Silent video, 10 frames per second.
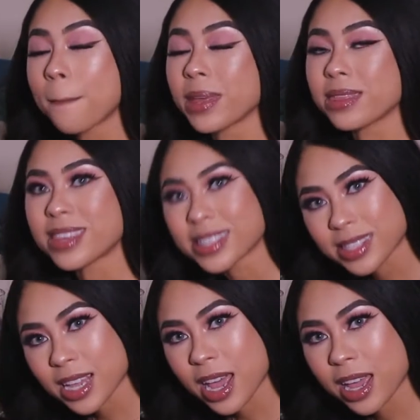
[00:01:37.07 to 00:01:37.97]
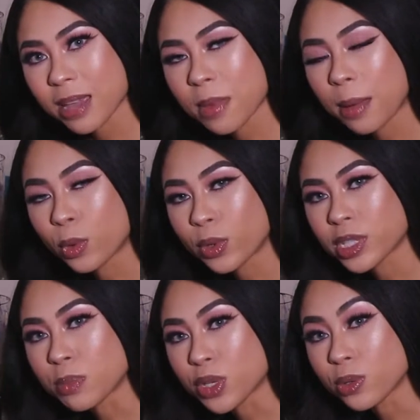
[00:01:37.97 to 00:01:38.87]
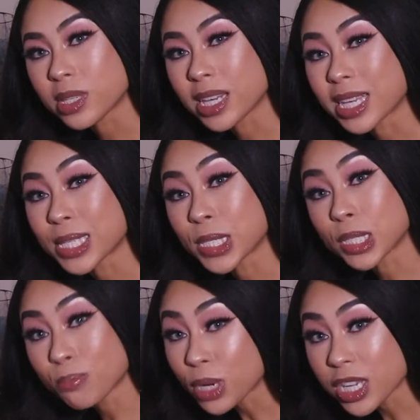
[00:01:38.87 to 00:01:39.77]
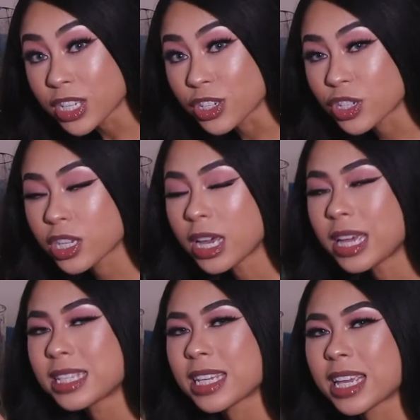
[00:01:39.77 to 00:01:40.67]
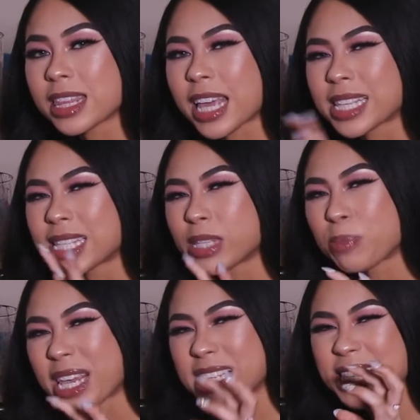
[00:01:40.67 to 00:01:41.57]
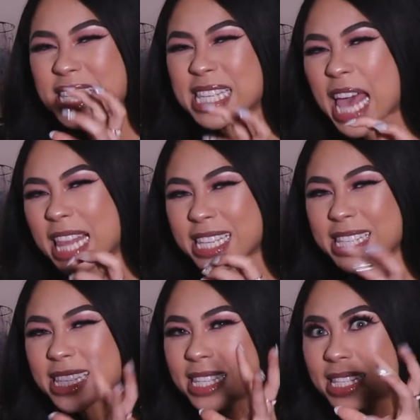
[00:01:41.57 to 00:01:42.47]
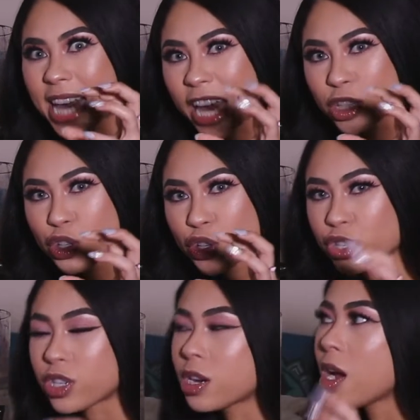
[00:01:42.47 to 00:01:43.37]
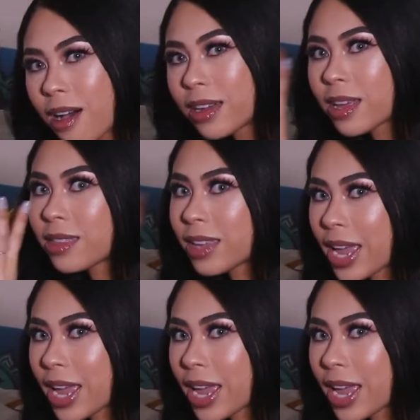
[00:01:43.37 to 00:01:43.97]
but this time I'm going to be using a sponge to get that space galaxy texture on the